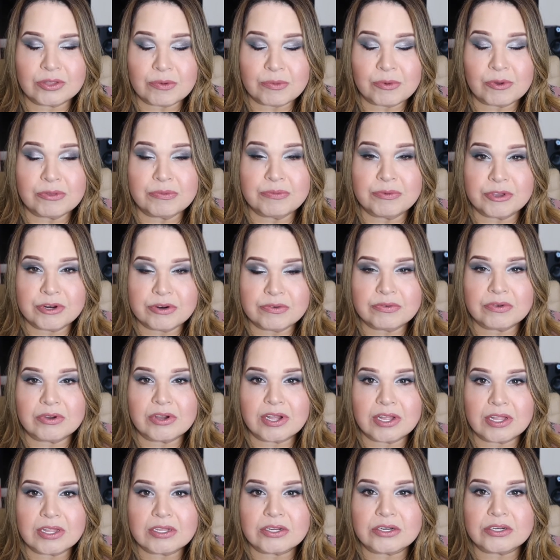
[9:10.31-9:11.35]
They're both beautiful
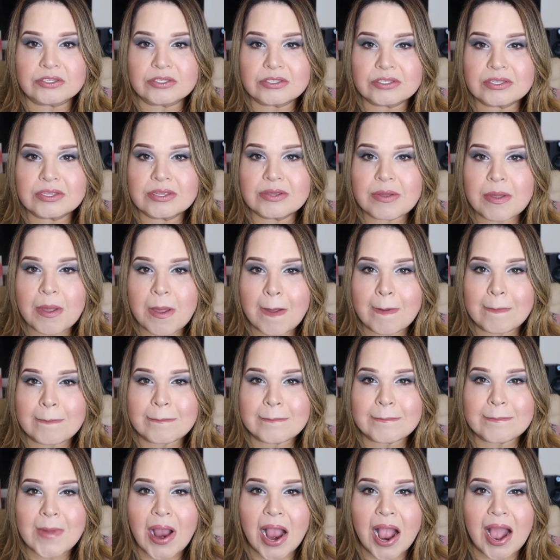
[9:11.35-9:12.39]
colors.
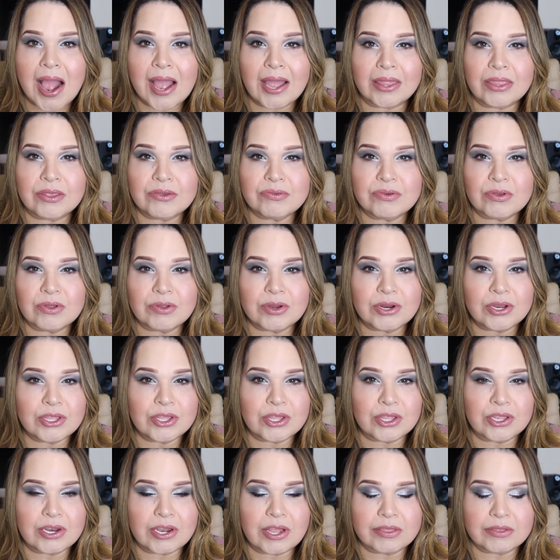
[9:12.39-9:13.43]
They feel really
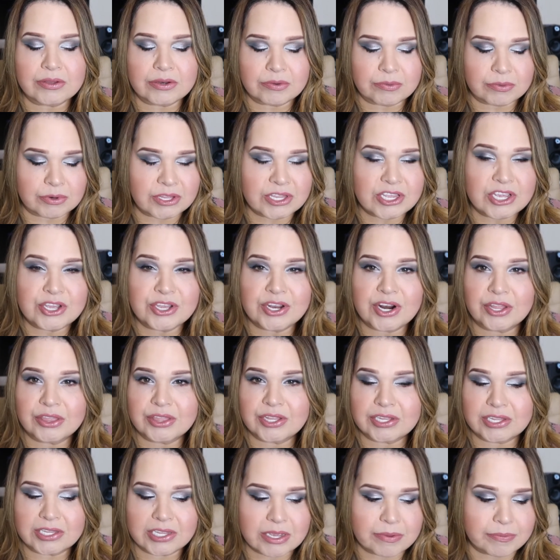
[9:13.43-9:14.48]
good on really good on
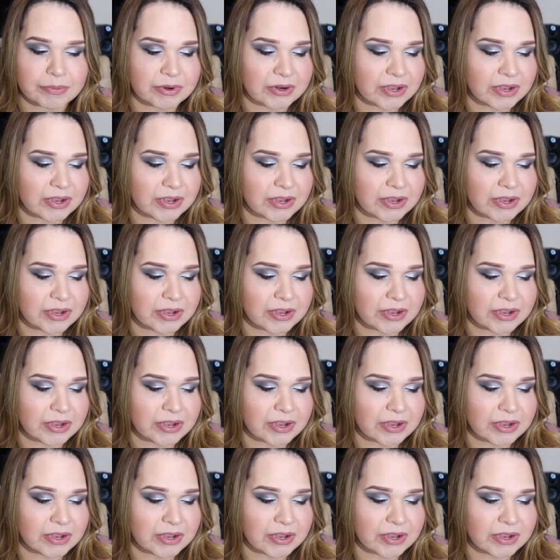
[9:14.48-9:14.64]
the lip.